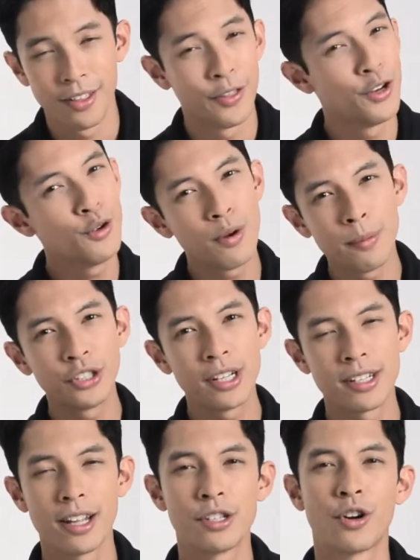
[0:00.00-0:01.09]
The new imaging
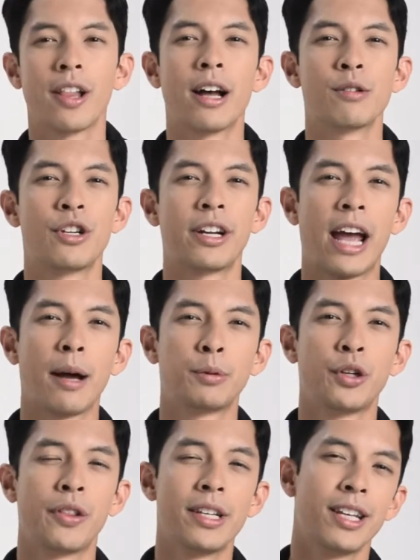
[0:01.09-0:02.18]
sensor allows you to
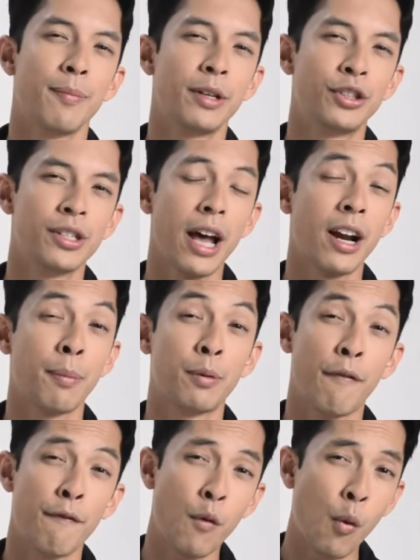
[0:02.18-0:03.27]
capture these images at up to
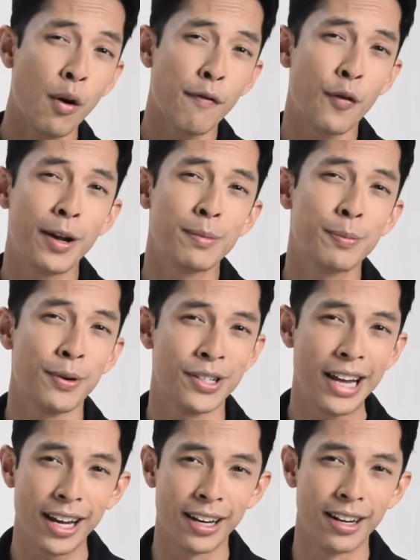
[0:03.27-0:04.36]
4 frames per
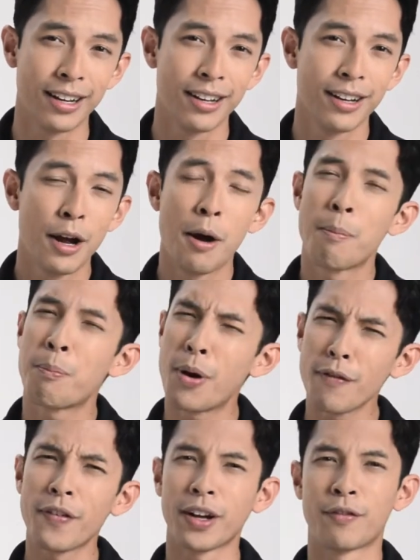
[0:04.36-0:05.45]
second,
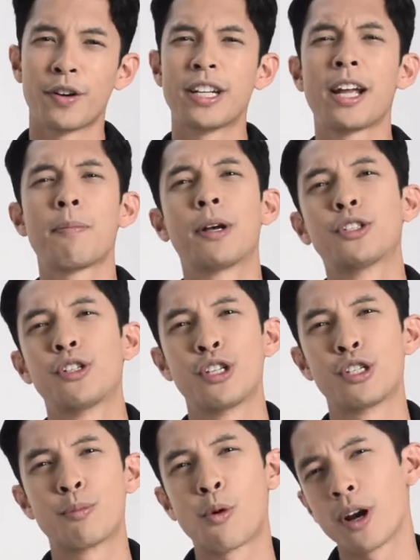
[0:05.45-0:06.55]
perfect for taking pictures at
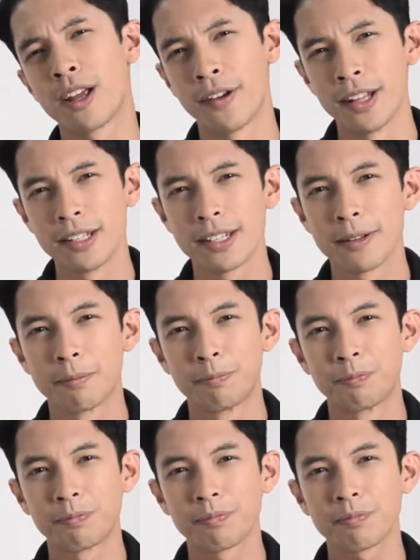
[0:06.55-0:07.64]
sporting events.
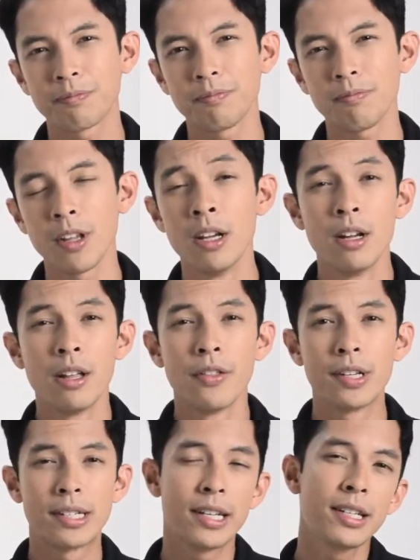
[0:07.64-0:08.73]
The
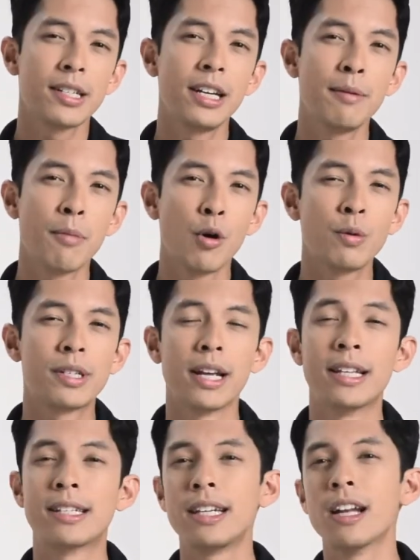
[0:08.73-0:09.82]
six scene modes
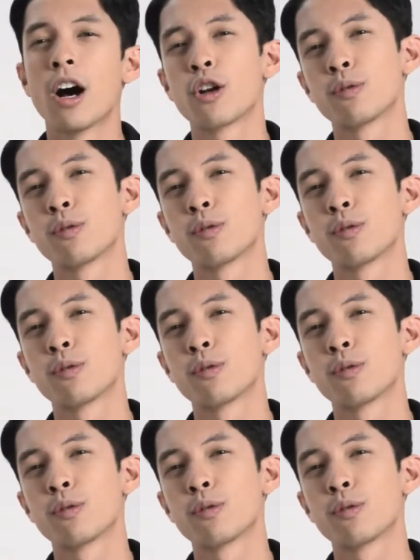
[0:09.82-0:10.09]
and scene auto